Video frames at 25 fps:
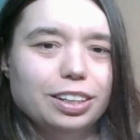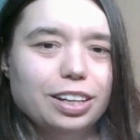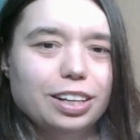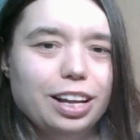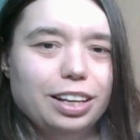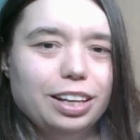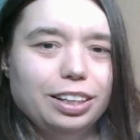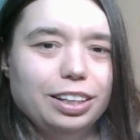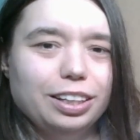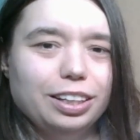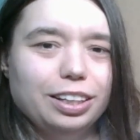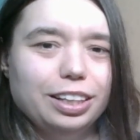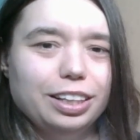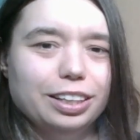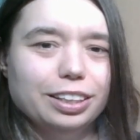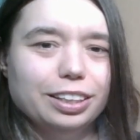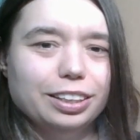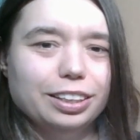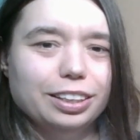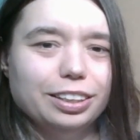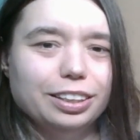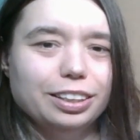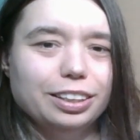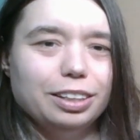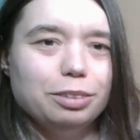I like
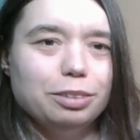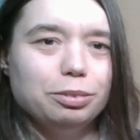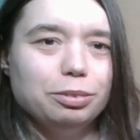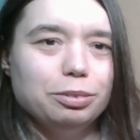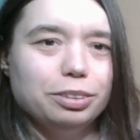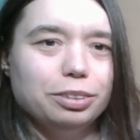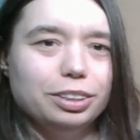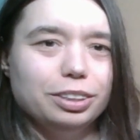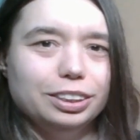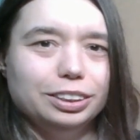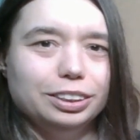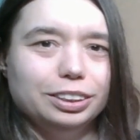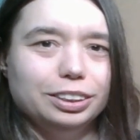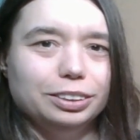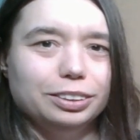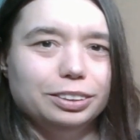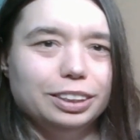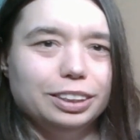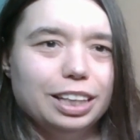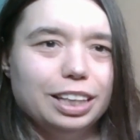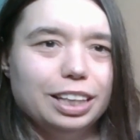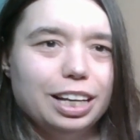it. I'm gonna do it.